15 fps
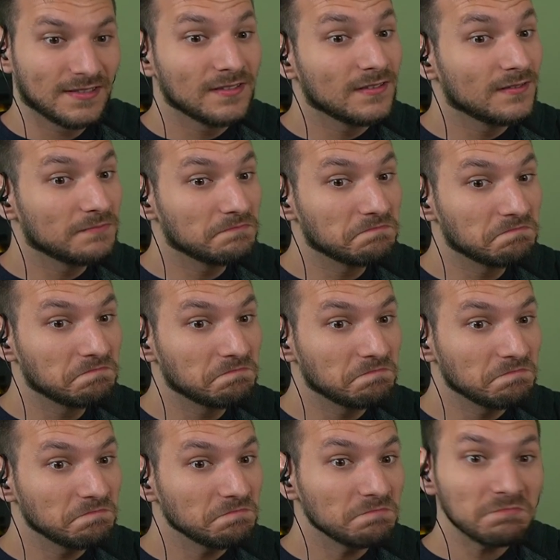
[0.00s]

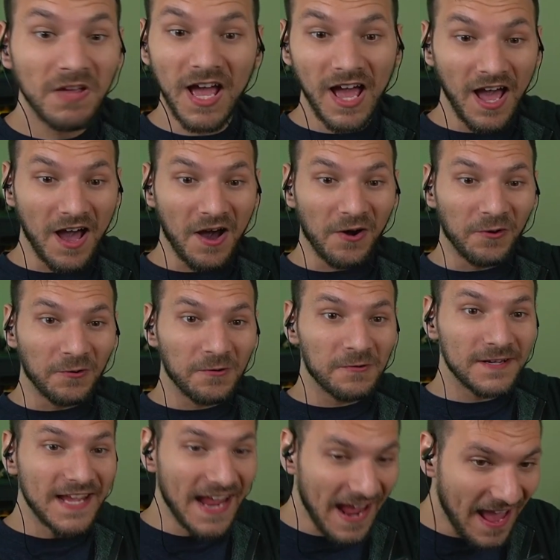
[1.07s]

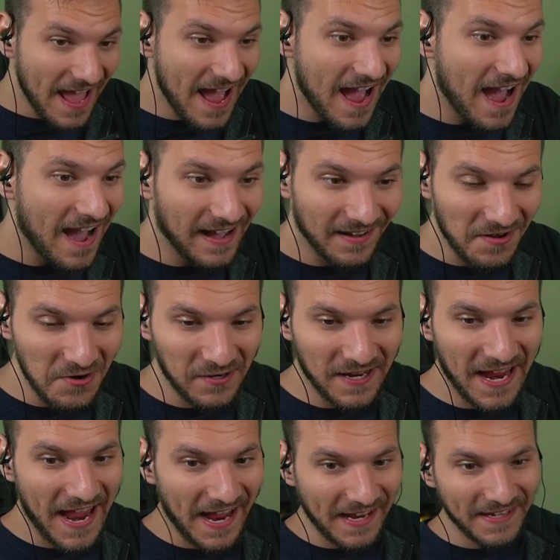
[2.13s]
Oh, yeah!
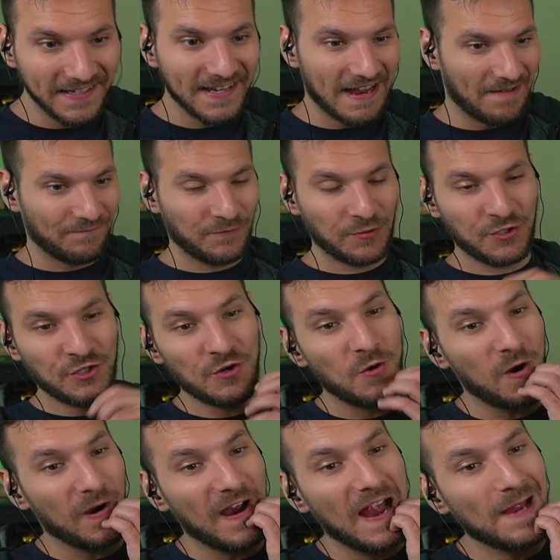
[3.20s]
Okay, yeah, for
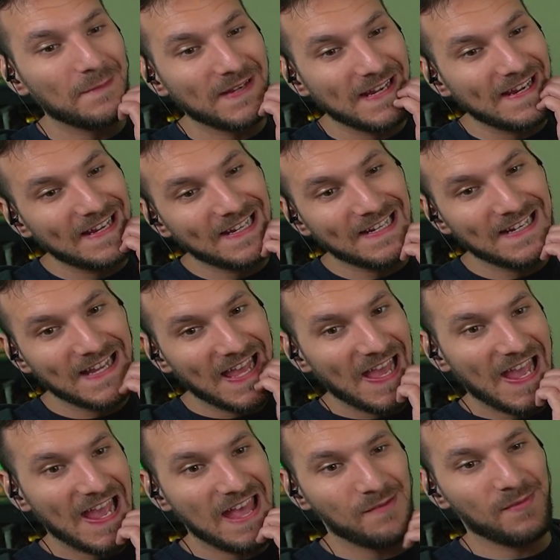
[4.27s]
sure. I mean, okay,
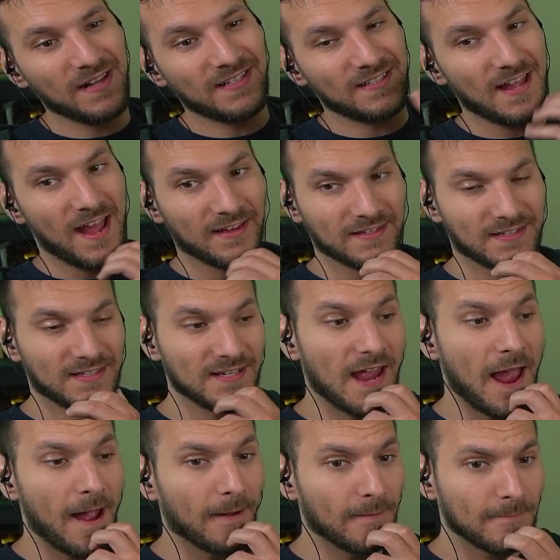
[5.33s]
it makes thing. sense. I
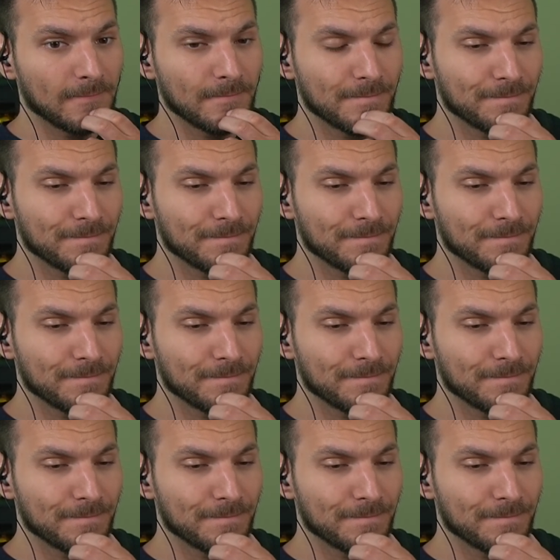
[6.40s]
yeah. I deal with